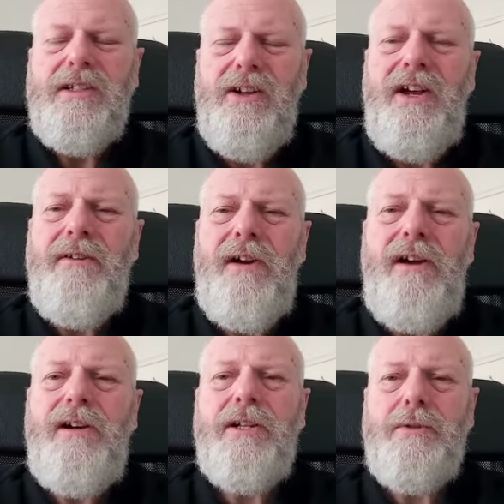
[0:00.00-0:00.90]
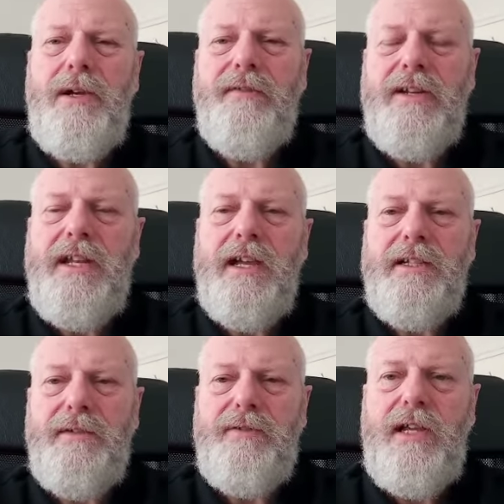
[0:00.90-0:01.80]
Kind of hard to have a
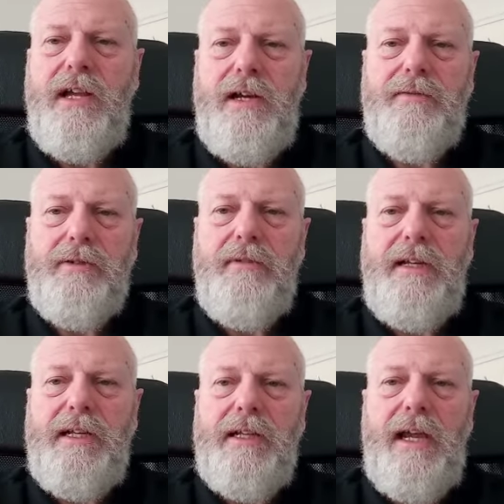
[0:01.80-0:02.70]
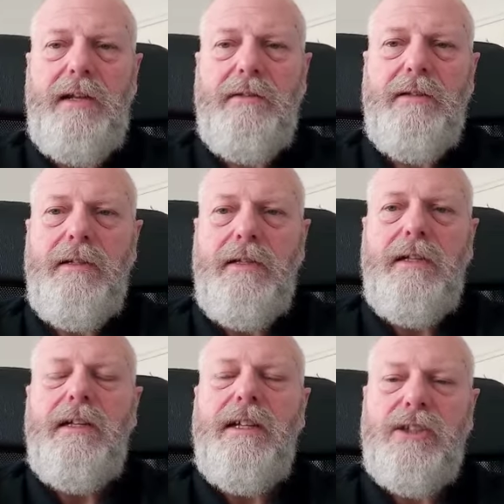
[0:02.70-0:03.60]
negative day after reading that.
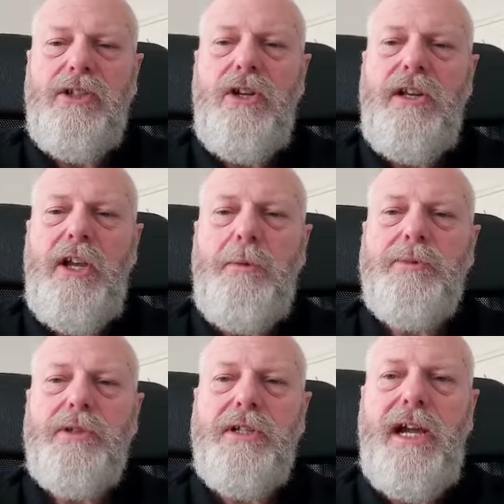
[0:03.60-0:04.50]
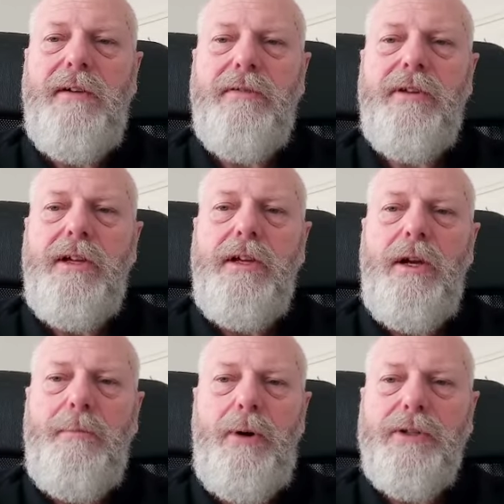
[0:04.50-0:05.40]
It certainly helps us to have
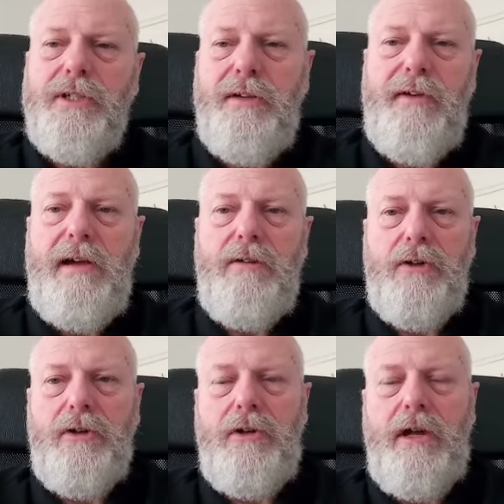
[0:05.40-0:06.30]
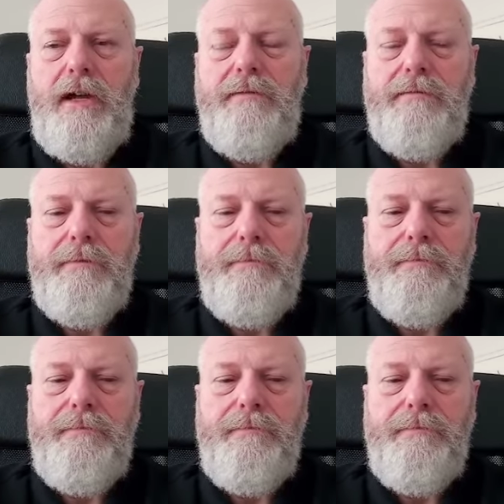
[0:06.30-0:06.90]
a positive outlook on life.